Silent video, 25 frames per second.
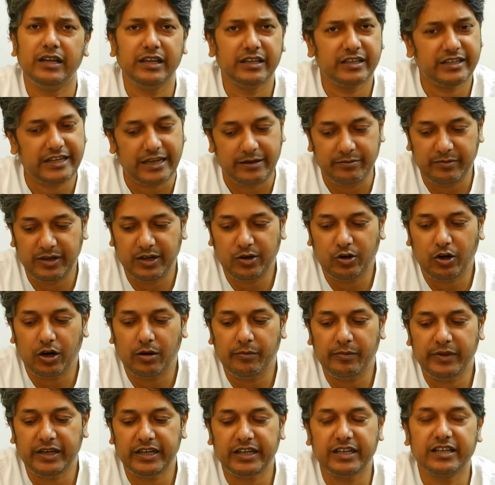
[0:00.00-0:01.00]
it can be
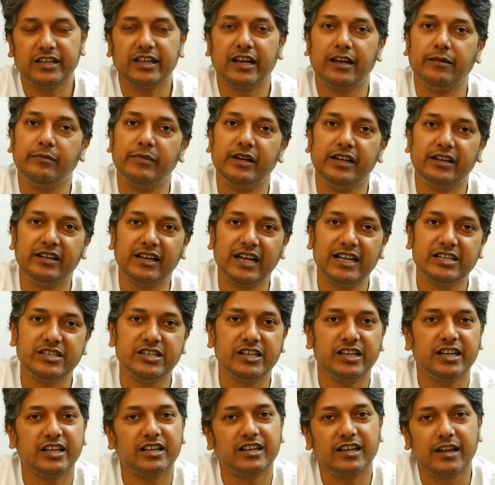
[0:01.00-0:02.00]
comic, it can be
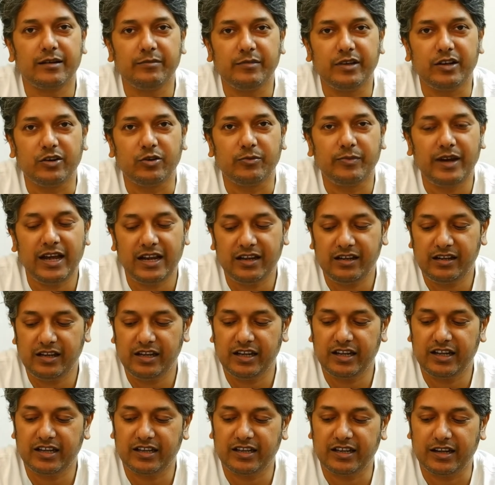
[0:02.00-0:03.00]
tragic, it can be
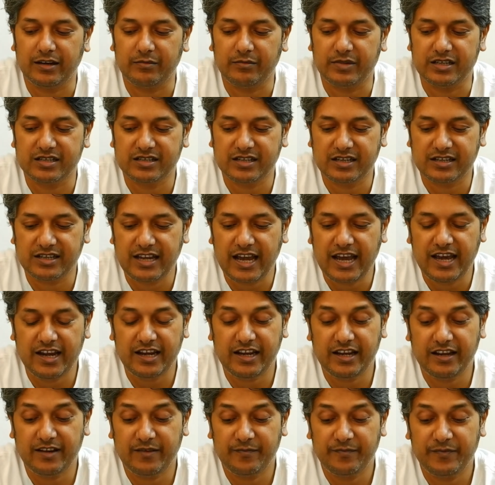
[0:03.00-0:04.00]
romantic, it can be
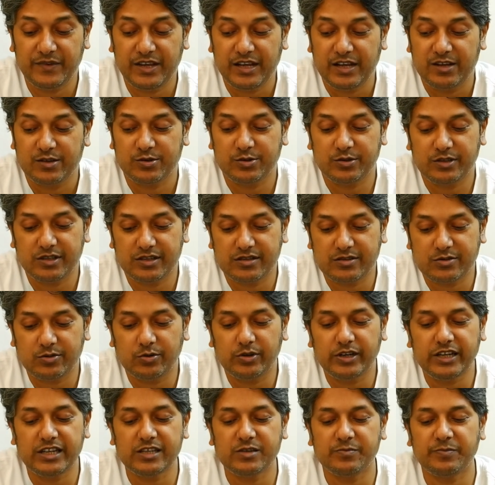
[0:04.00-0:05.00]
satiric. So the
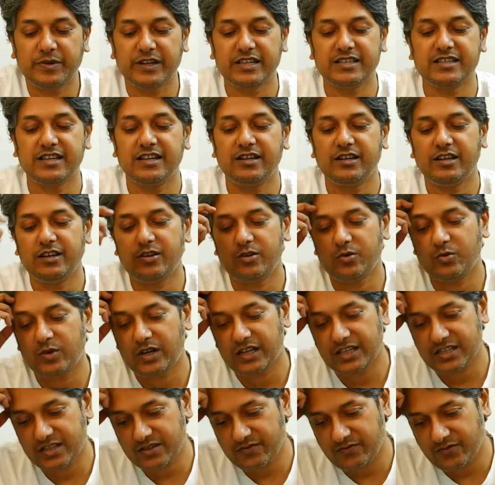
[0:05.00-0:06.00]
story is presented to
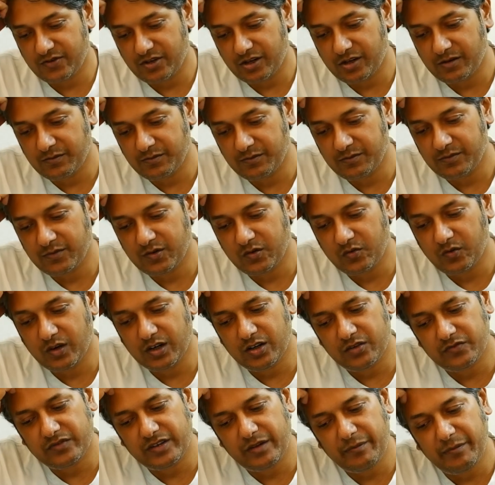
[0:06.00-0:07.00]
us from
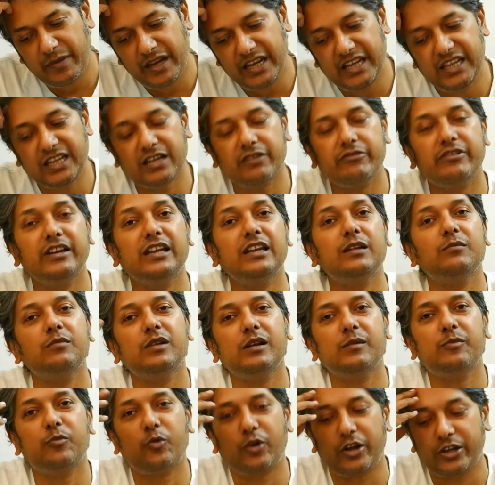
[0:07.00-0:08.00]
one of the many
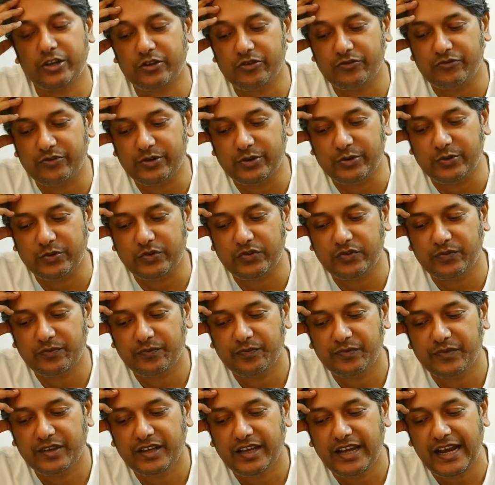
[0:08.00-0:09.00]
available point of views.
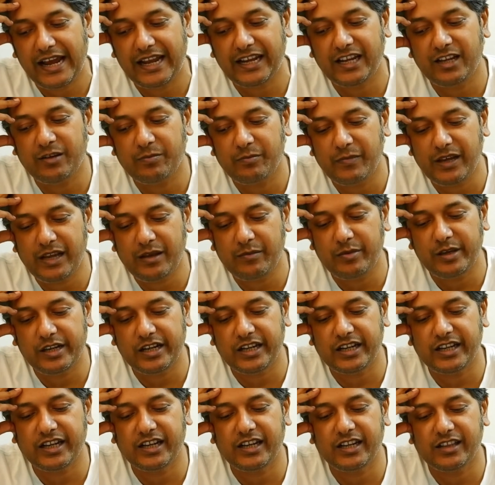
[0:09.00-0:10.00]
And it may be
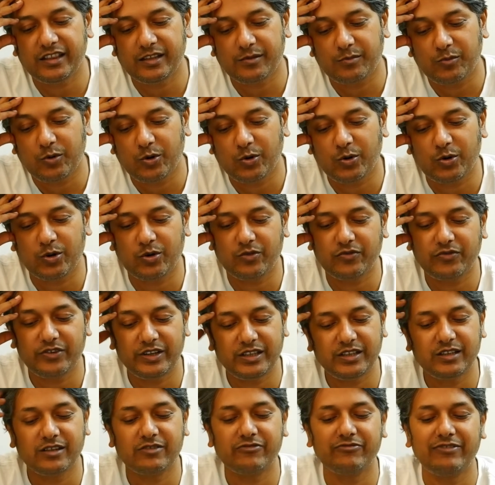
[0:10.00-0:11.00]
written in the mode of
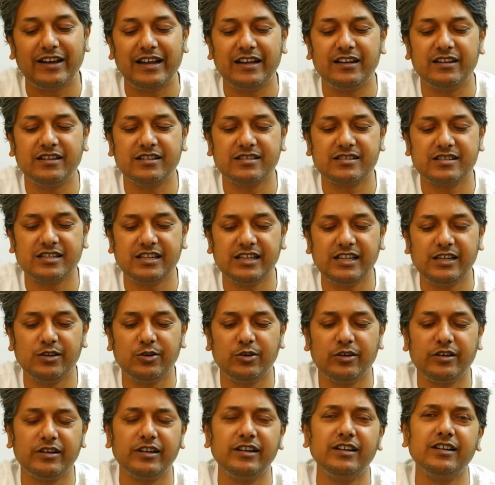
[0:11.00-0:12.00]
either fantasy
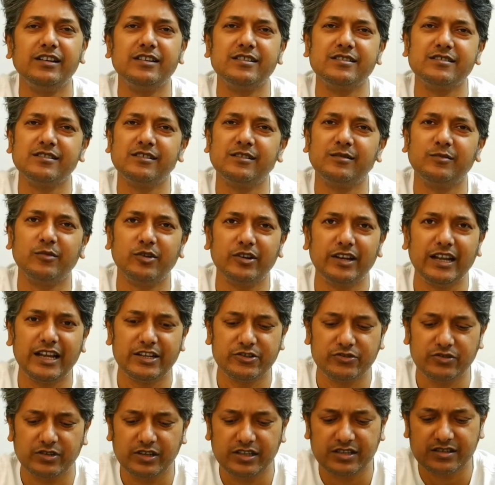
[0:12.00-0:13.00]
or realism or
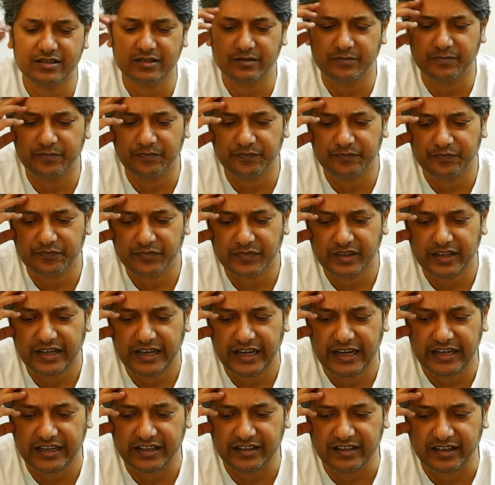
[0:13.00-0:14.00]
naturalism,
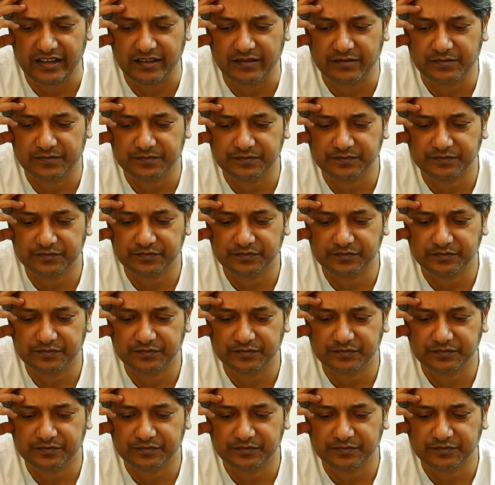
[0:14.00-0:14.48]
anything.